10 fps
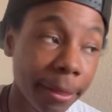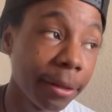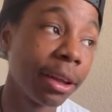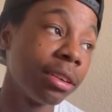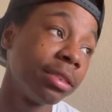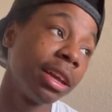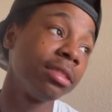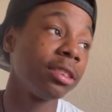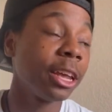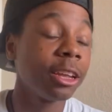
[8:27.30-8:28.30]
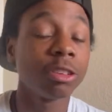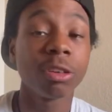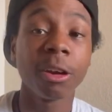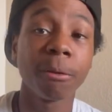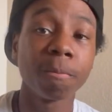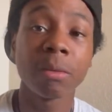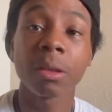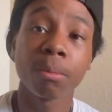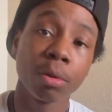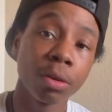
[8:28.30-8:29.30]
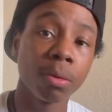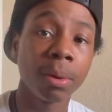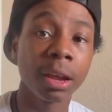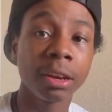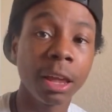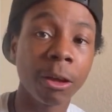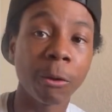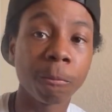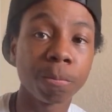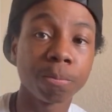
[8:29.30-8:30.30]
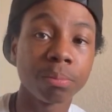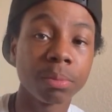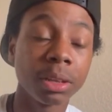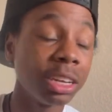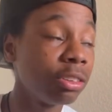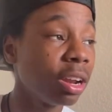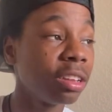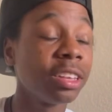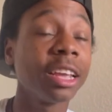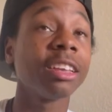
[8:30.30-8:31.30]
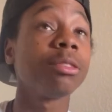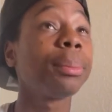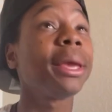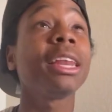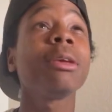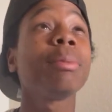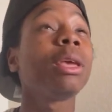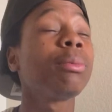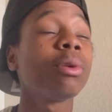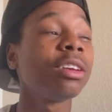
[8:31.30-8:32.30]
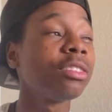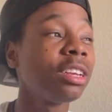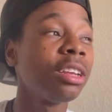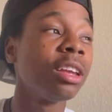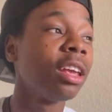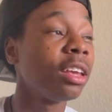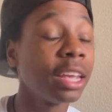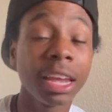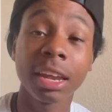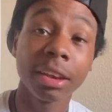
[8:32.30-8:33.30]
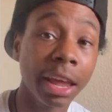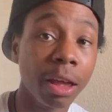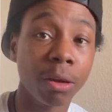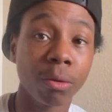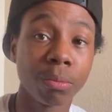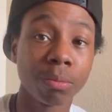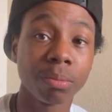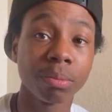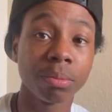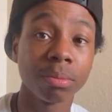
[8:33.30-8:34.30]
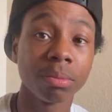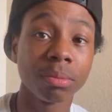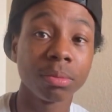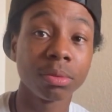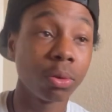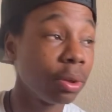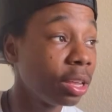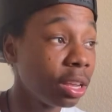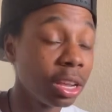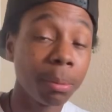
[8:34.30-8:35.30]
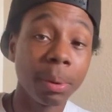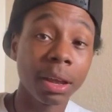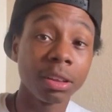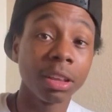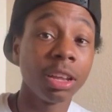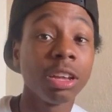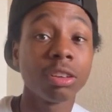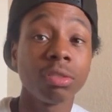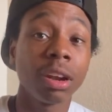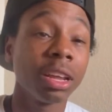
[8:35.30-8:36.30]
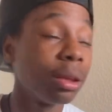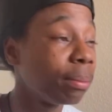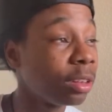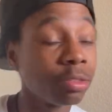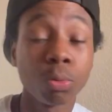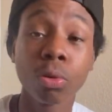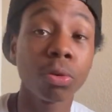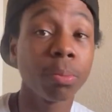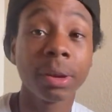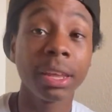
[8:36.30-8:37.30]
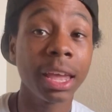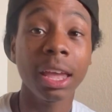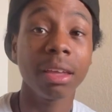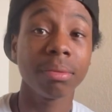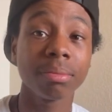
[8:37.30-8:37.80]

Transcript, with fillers: that's Satan trying to bring you back down. He trying to take as many people as he can down, so he can get back. He can try to get this world, but he can't.